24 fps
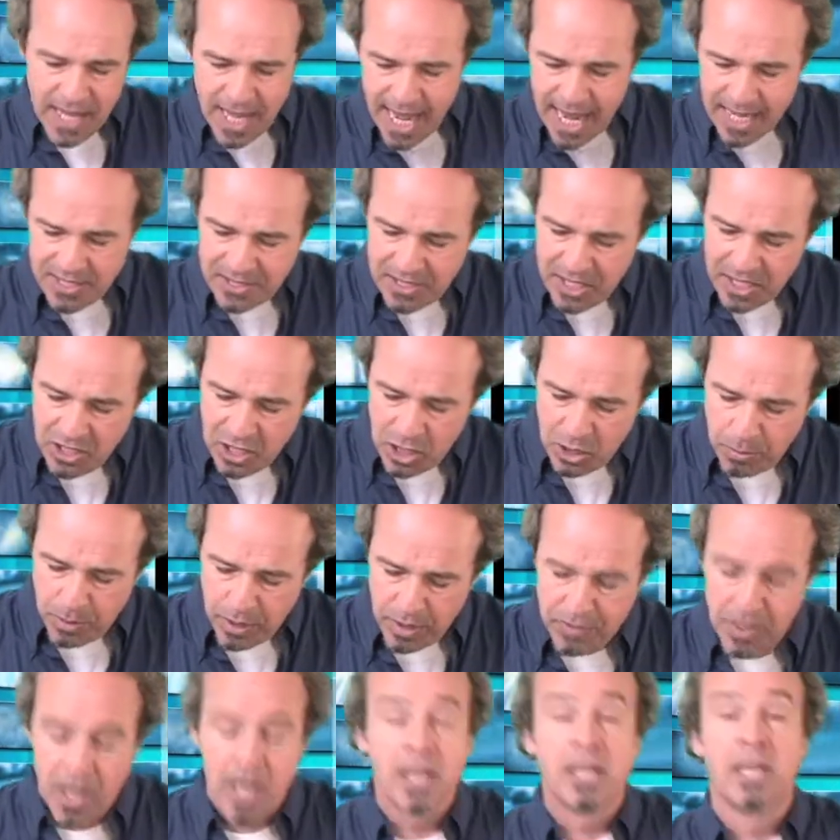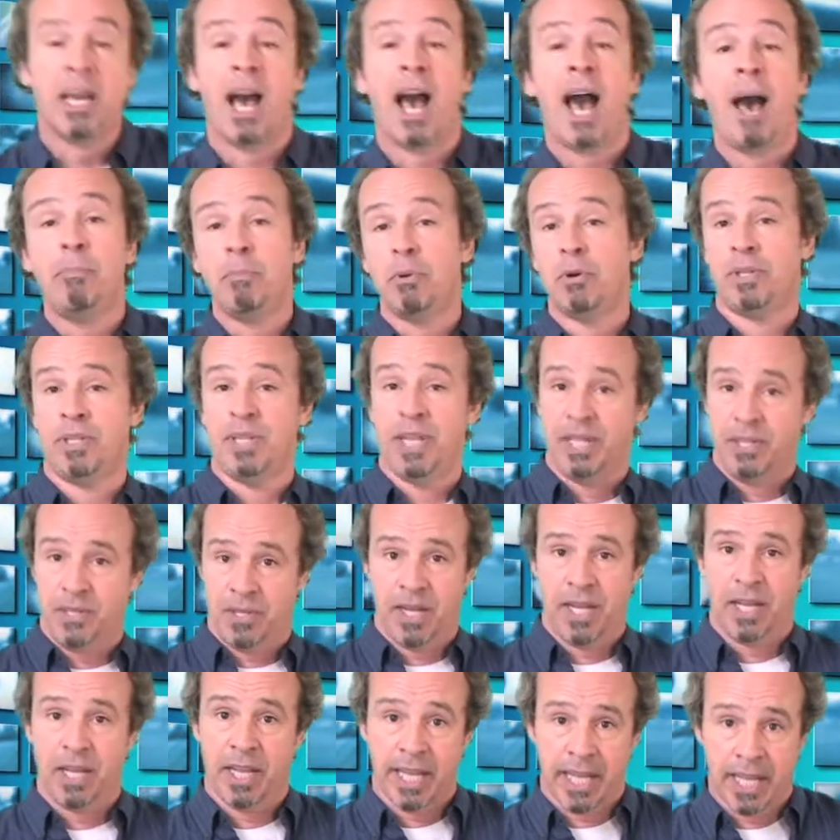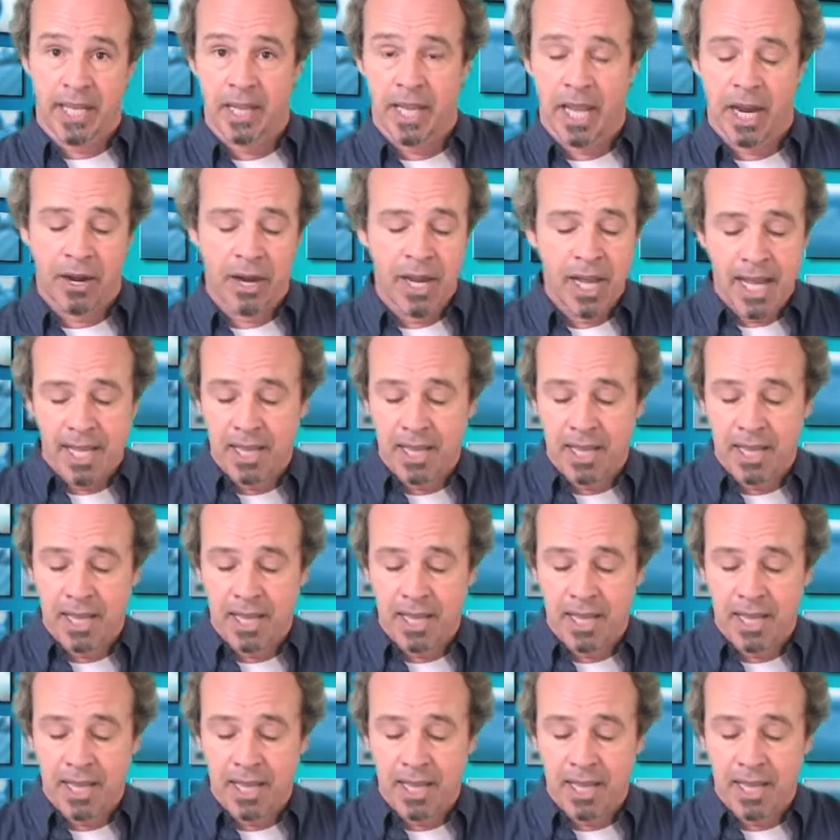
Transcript: I see a little bit of copper detailing in there.